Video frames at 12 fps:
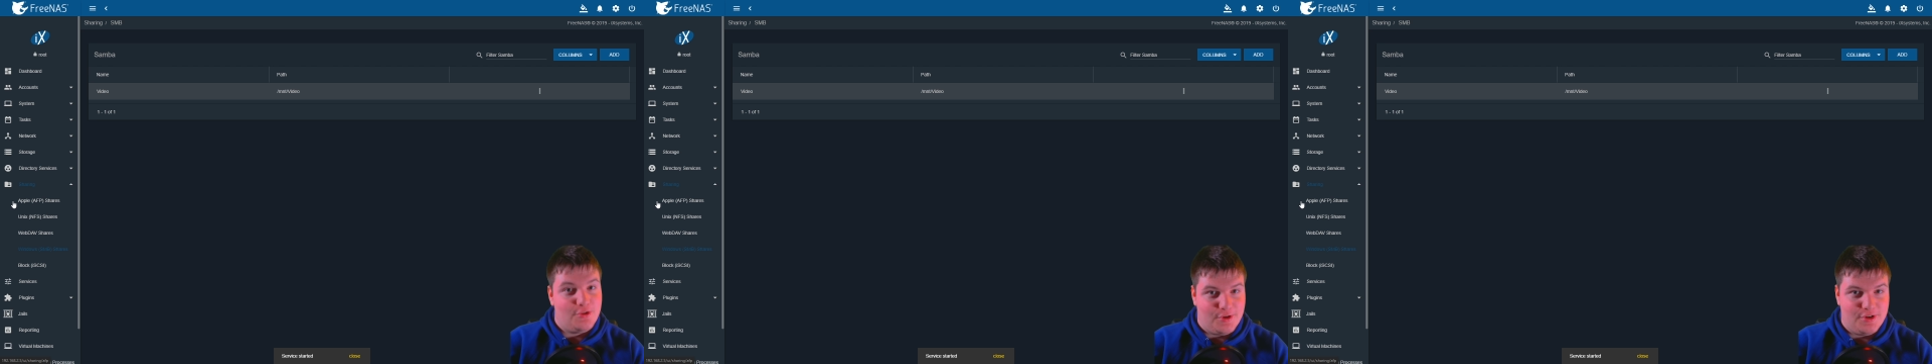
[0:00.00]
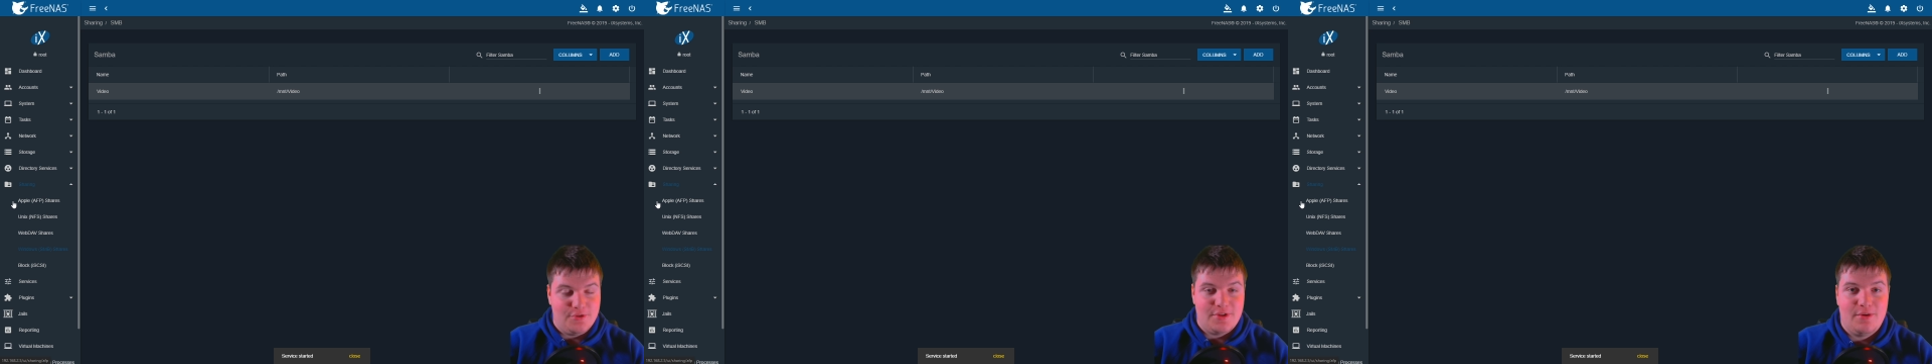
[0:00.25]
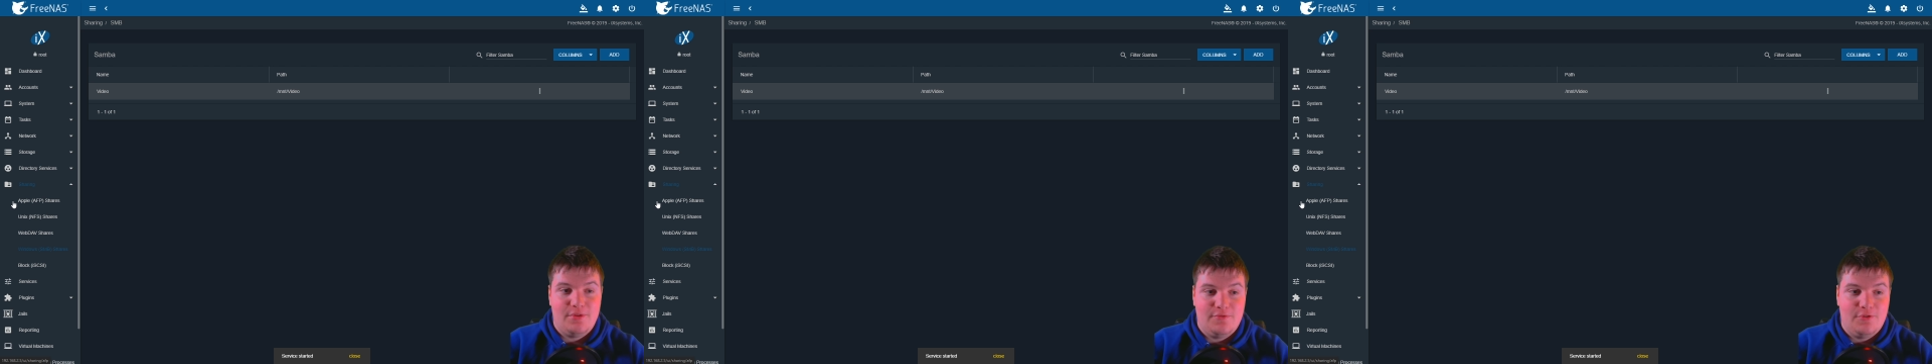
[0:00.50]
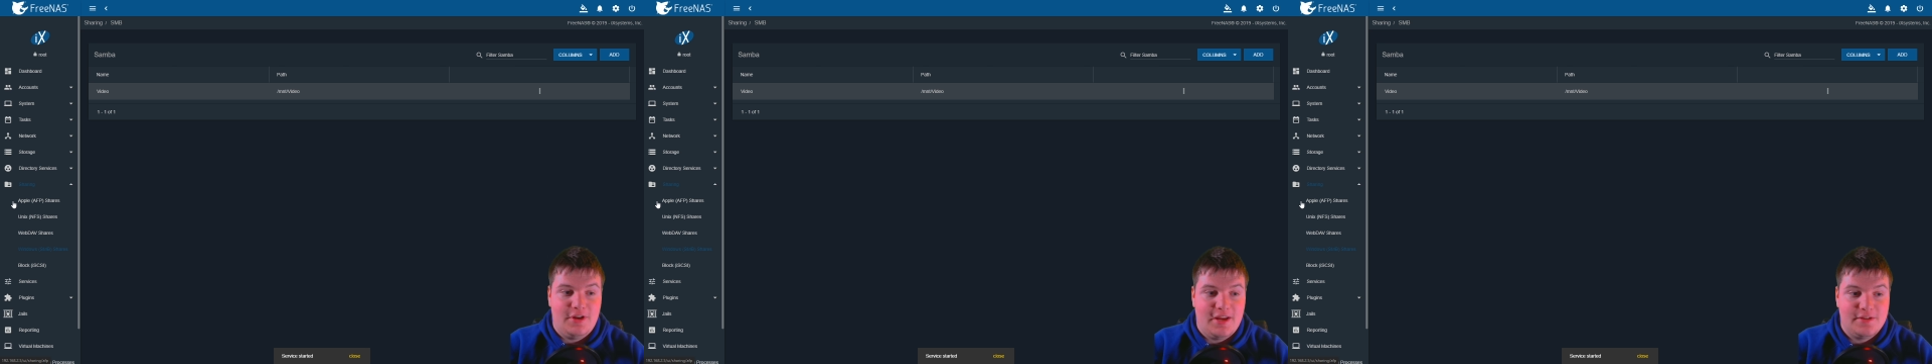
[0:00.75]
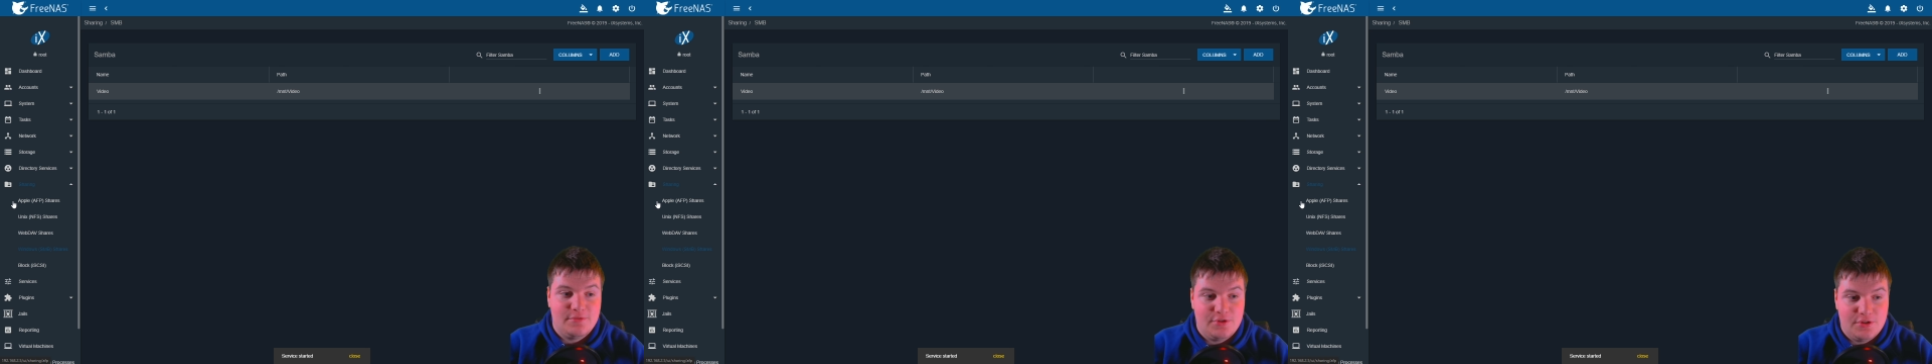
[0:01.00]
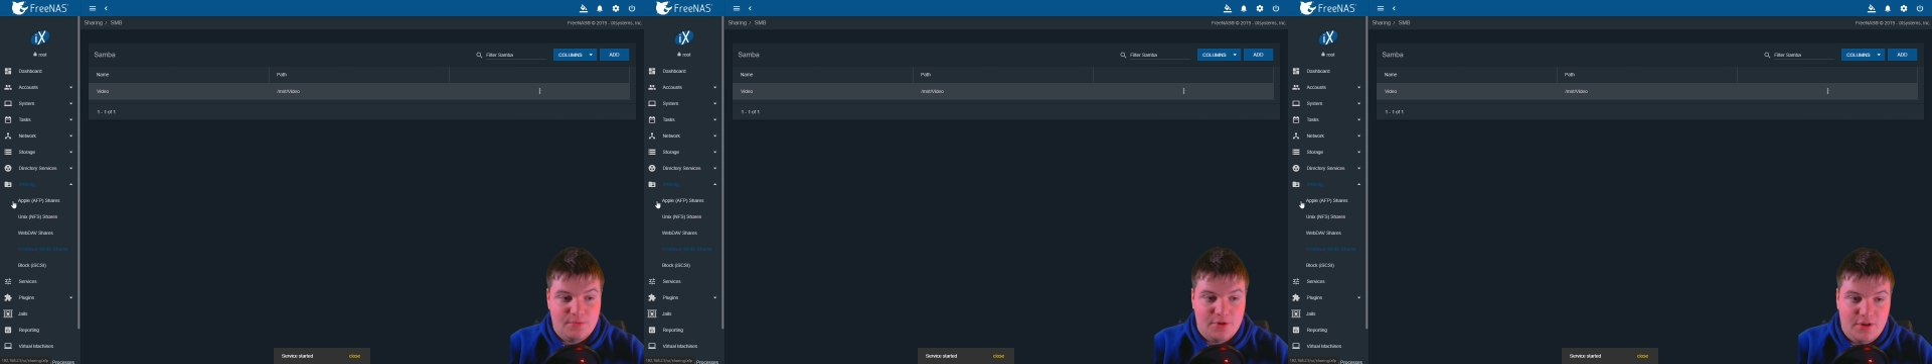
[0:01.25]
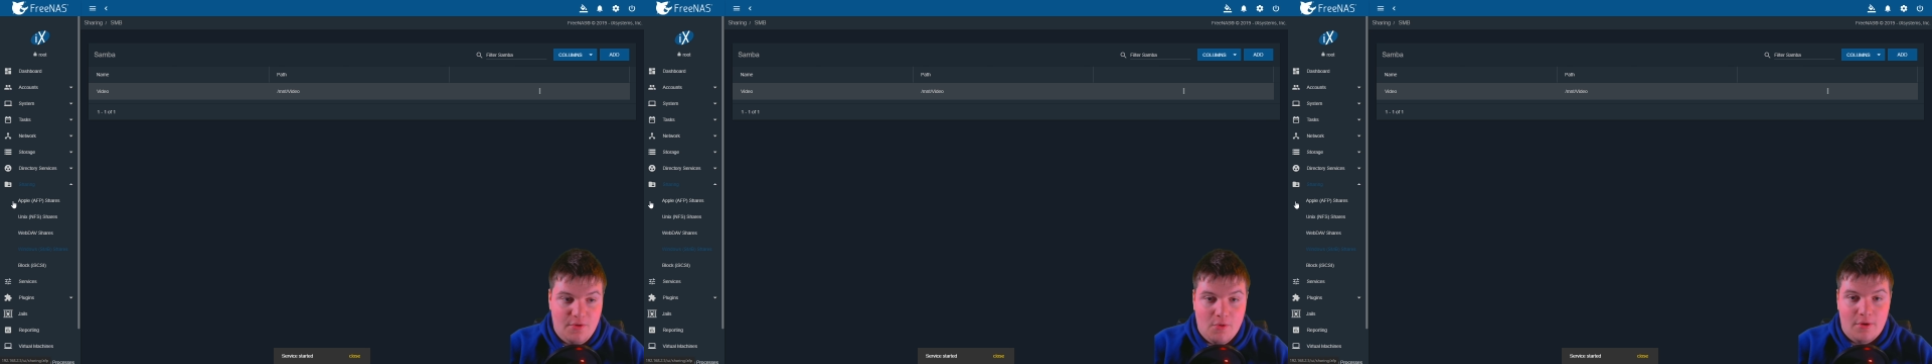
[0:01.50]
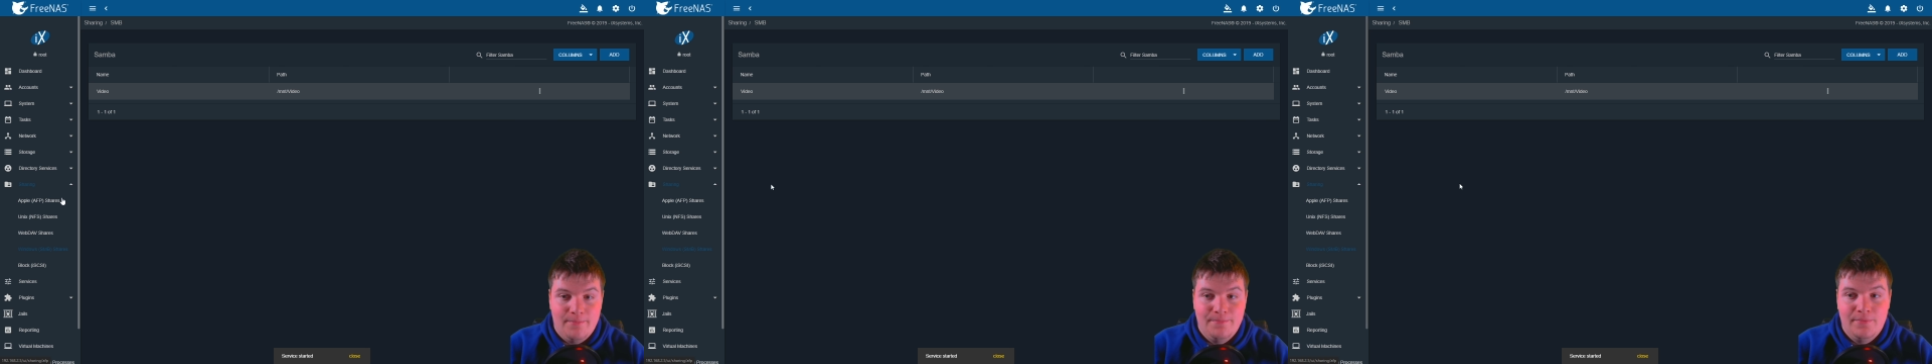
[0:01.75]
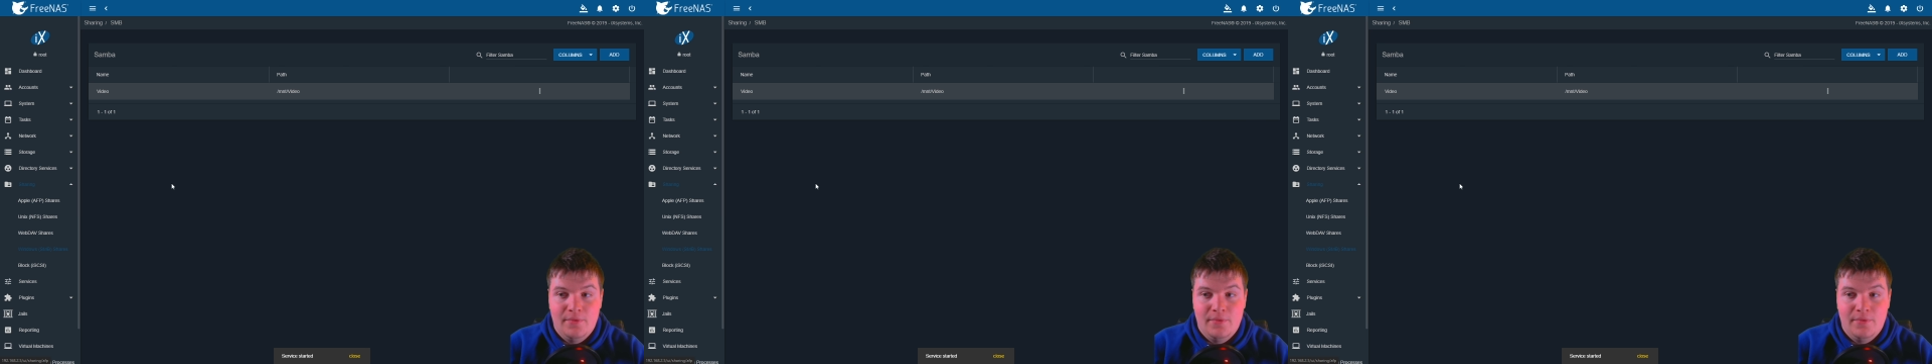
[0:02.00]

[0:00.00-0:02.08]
you can do that with FreeNAS, which is pretty cool.